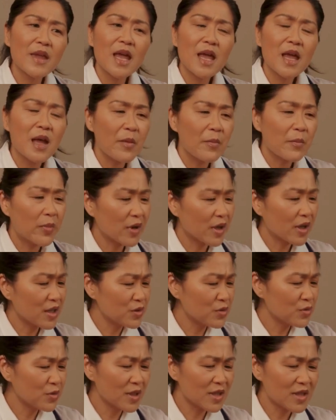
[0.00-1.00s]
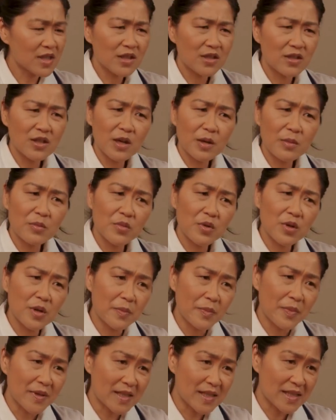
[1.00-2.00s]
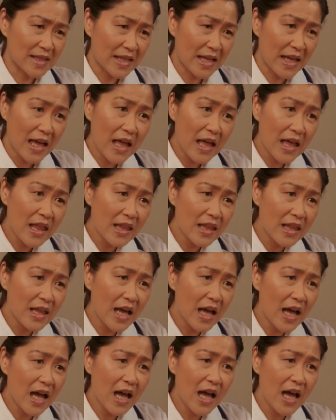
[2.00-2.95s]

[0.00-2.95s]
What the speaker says: you find out that you have high blood sugar,